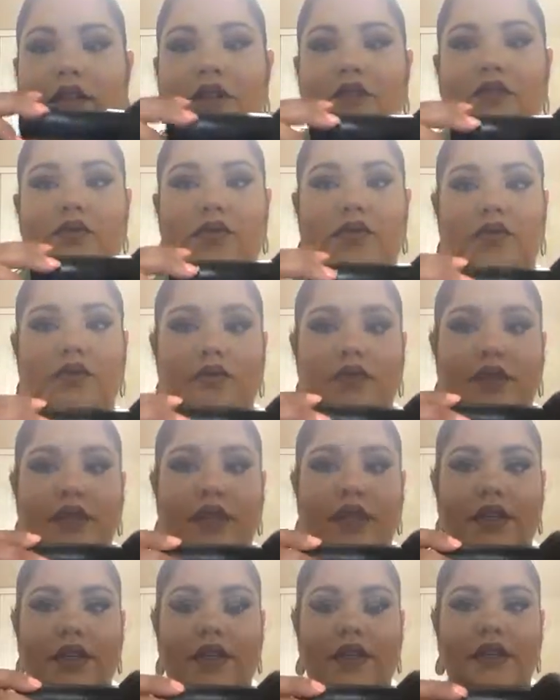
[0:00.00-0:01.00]
This one's
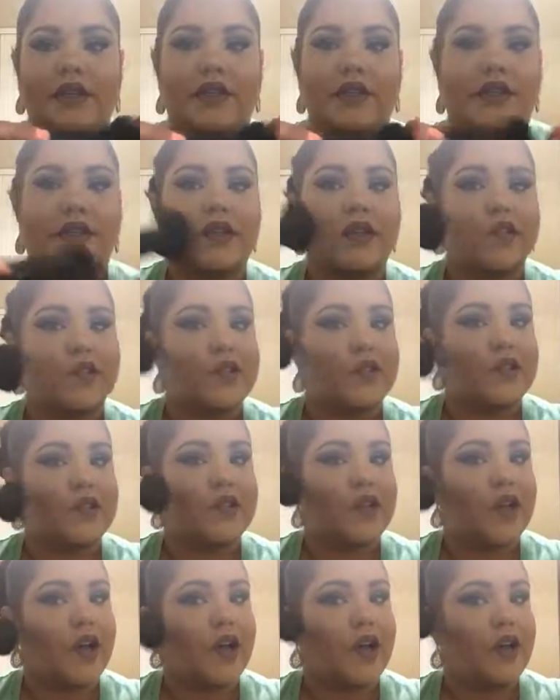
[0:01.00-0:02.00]
really good
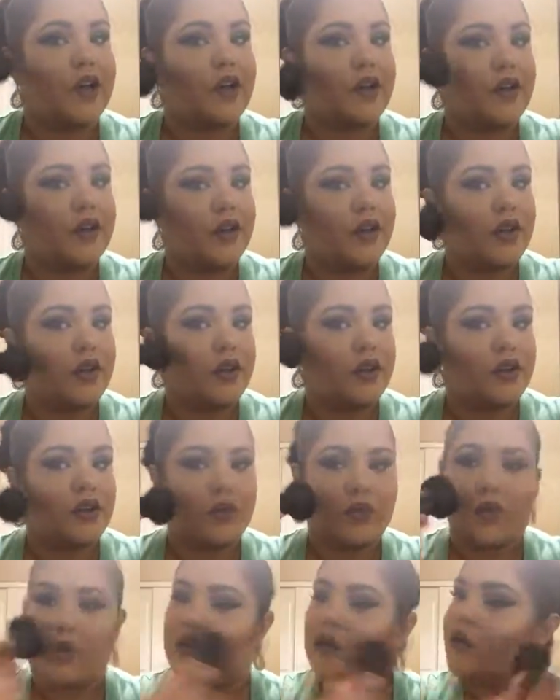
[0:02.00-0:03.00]
just to kind of, you know,
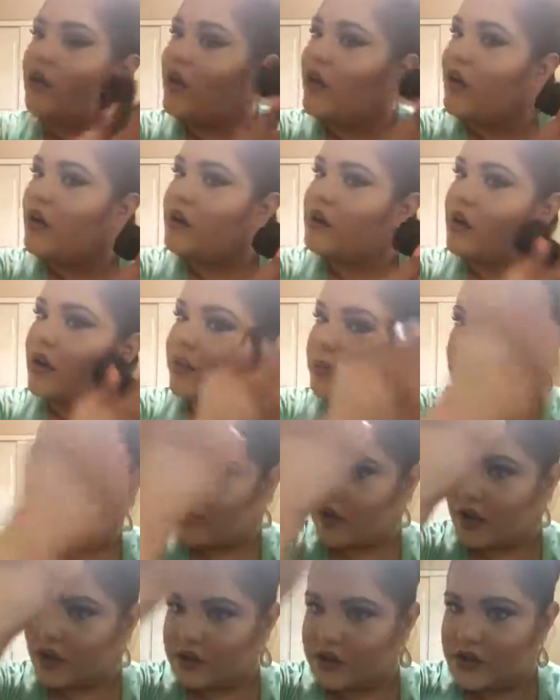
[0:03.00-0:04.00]
swirl around and
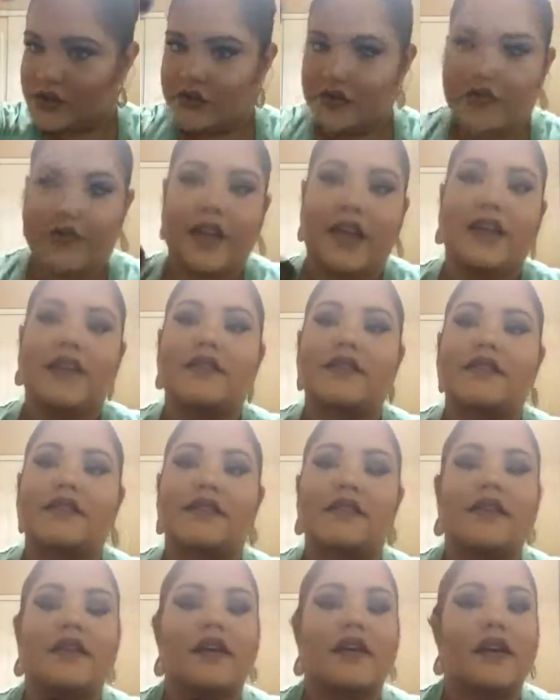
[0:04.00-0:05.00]
bronze your
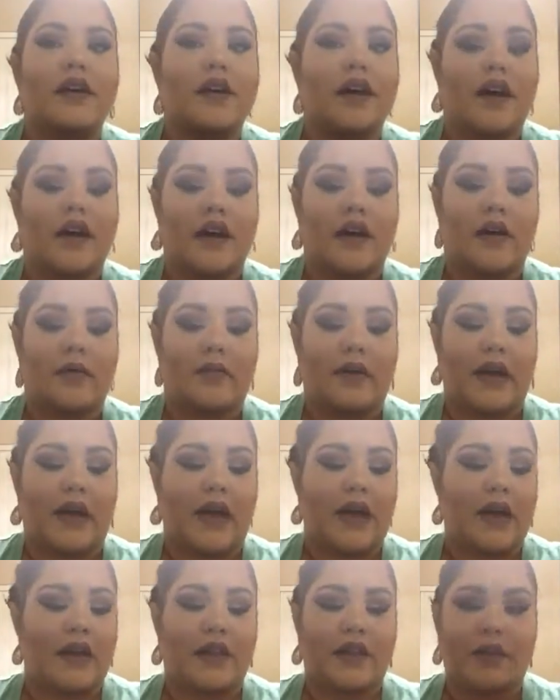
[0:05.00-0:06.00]
face. I
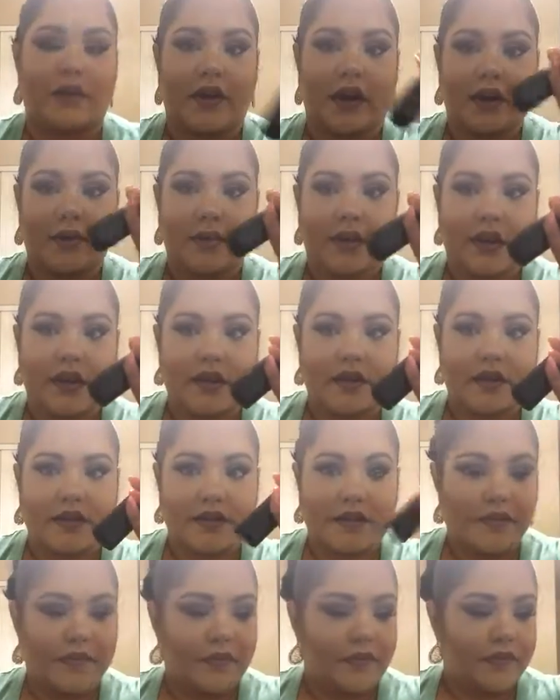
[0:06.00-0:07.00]
highly recommend
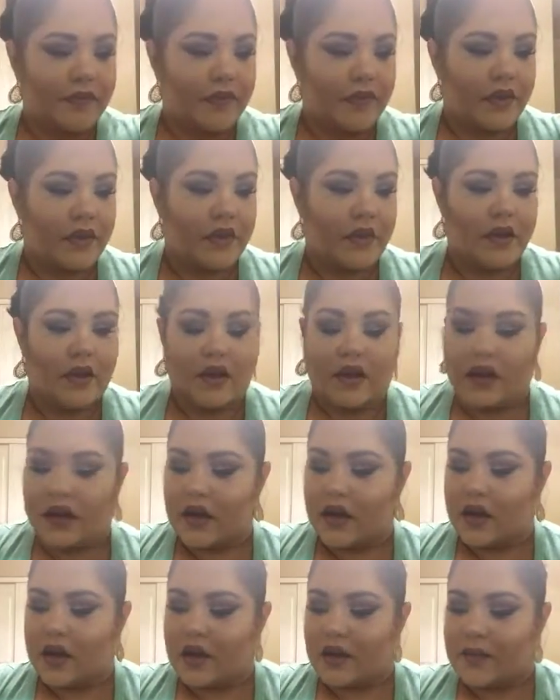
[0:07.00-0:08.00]
it.
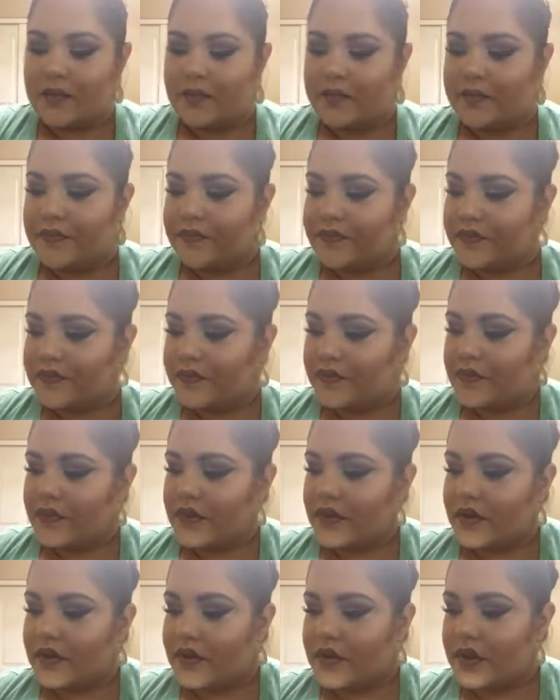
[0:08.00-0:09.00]
And
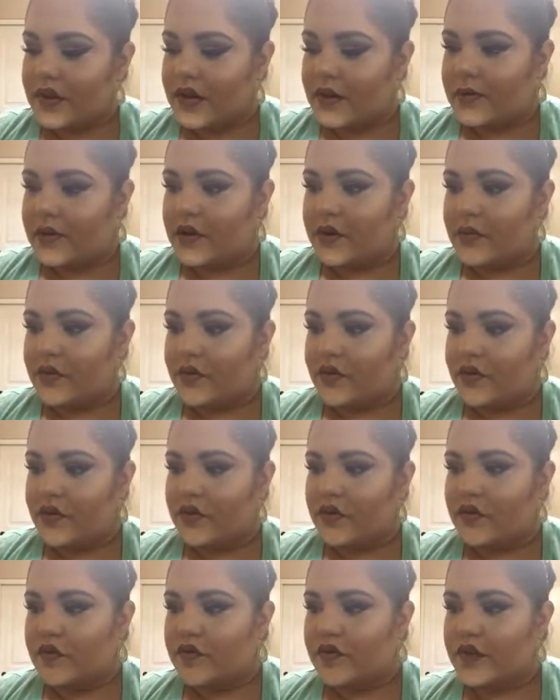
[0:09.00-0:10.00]
I'm going to
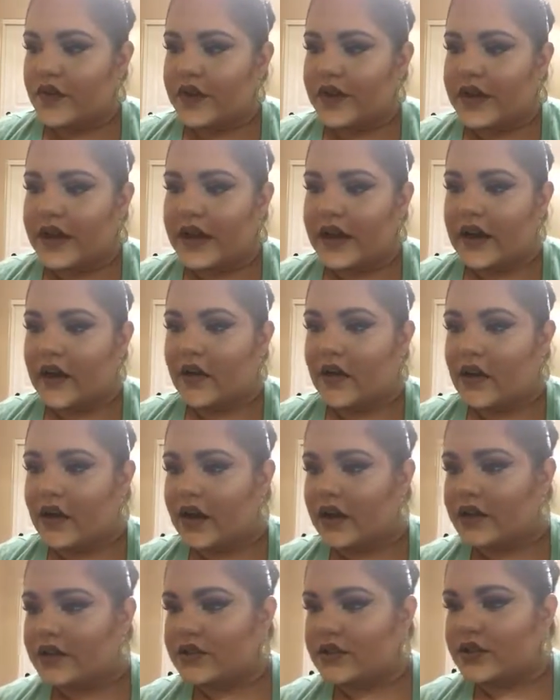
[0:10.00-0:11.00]
move now
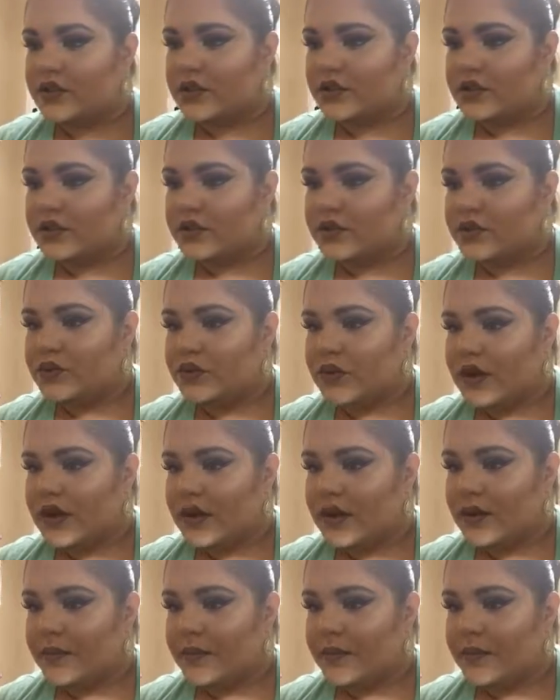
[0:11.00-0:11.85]
on to